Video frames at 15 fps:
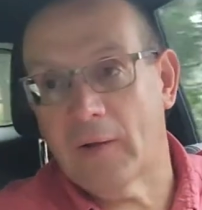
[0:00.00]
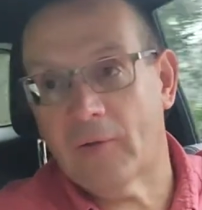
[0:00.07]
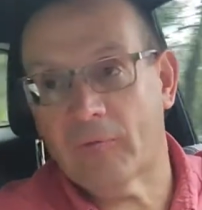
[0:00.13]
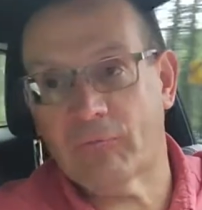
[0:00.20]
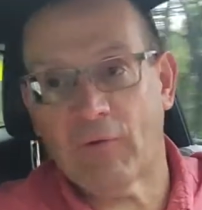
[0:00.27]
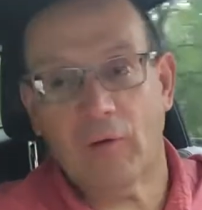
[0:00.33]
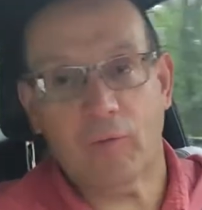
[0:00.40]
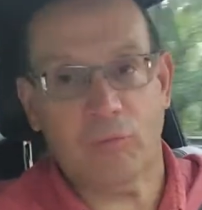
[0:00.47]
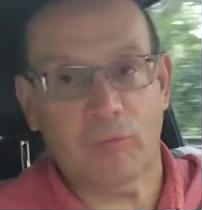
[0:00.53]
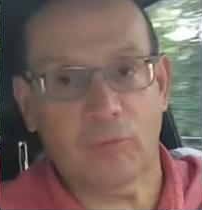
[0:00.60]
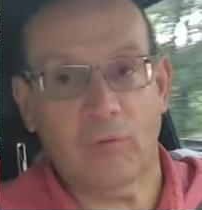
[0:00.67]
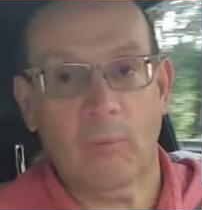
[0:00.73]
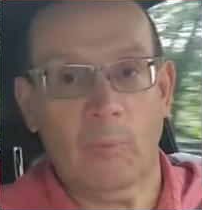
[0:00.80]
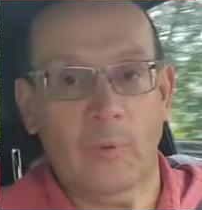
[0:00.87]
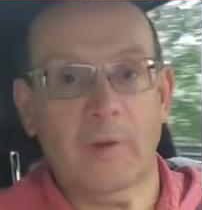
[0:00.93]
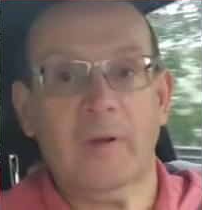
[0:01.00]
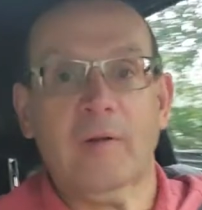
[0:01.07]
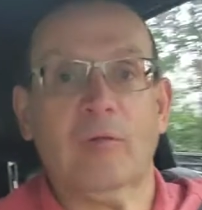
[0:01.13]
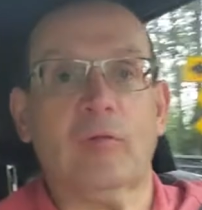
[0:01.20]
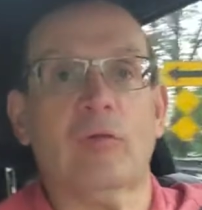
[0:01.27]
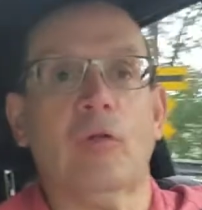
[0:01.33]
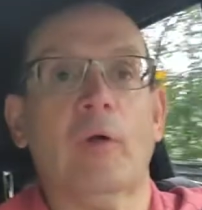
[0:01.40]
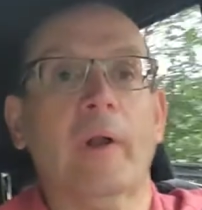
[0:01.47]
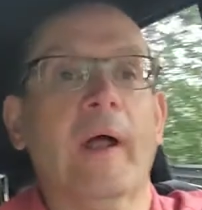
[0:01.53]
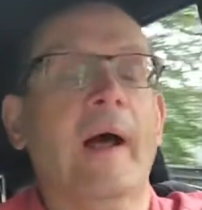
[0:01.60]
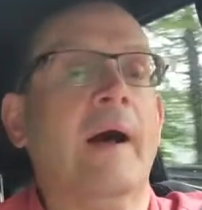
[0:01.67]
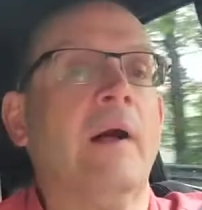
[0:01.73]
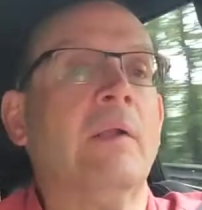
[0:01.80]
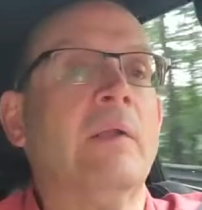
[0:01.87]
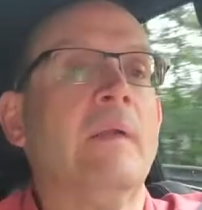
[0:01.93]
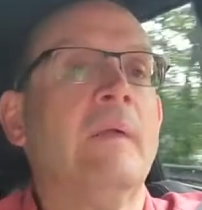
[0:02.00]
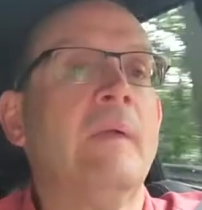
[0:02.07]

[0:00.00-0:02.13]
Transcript: the first that really stood out.